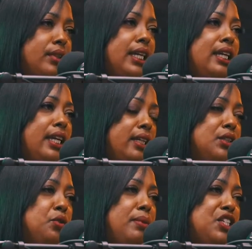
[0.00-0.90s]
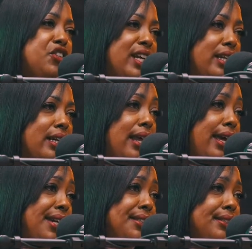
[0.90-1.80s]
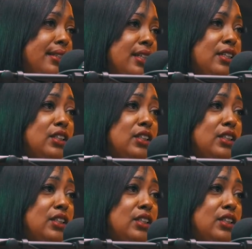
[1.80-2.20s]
They cancel my training class.